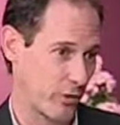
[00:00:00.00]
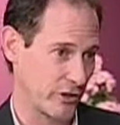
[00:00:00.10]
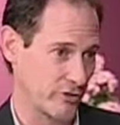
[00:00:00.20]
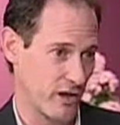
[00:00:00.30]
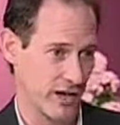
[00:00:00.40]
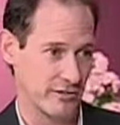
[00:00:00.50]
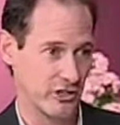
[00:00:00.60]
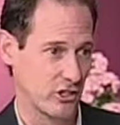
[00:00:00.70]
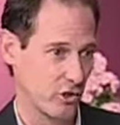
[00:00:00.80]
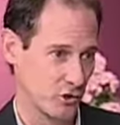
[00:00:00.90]
we drive,
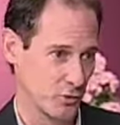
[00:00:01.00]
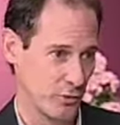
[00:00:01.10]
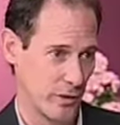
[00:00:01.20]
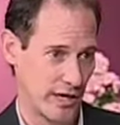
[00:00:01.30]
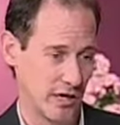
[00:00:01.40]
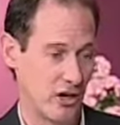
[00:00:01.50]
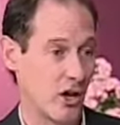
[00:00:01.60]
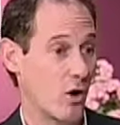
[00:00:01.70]
the clothes we wear,